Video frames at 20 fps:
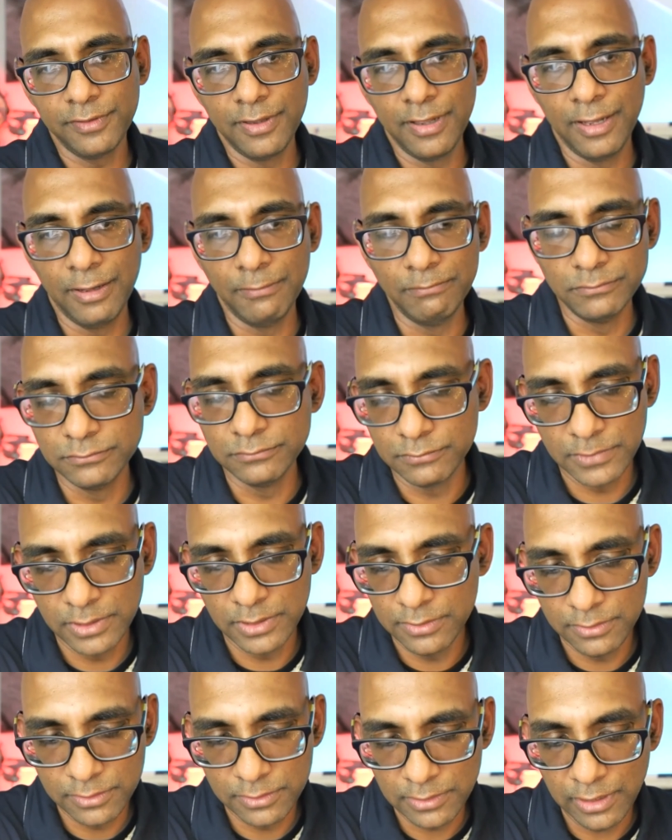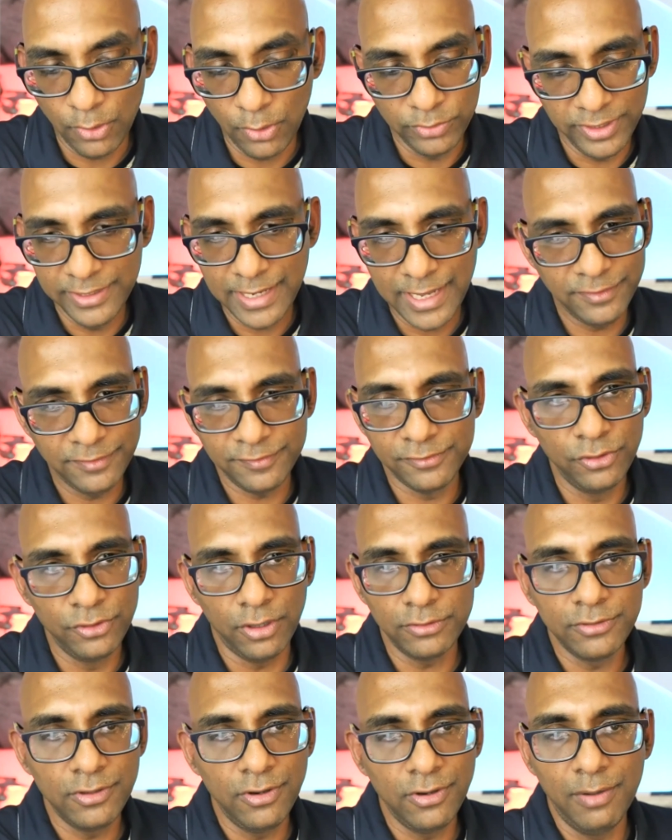Um,
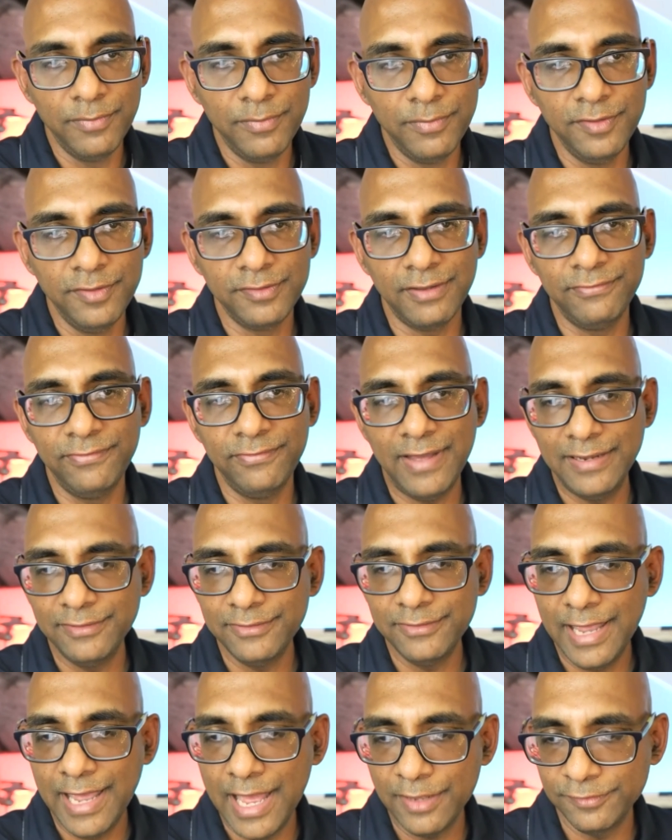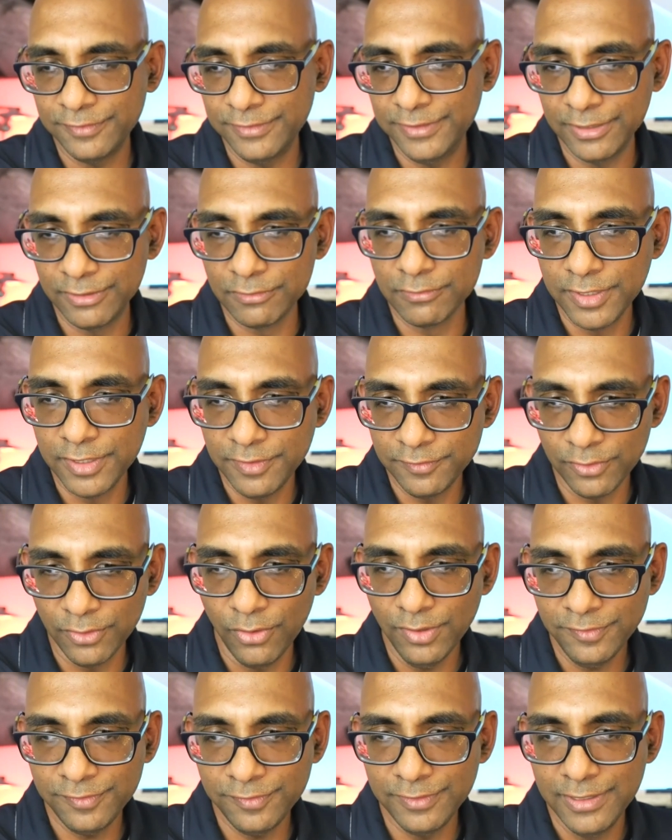cloudynights.com is a fantastic
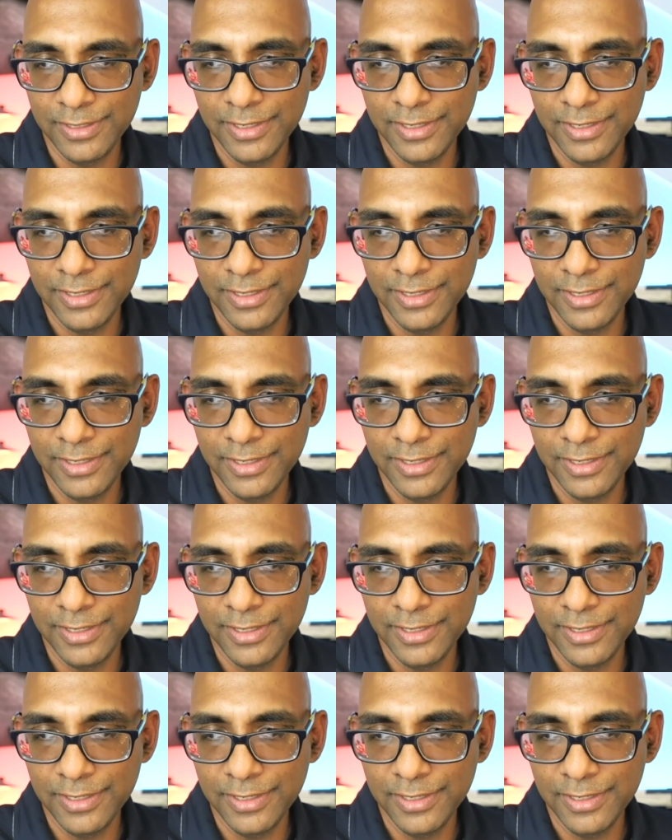resource.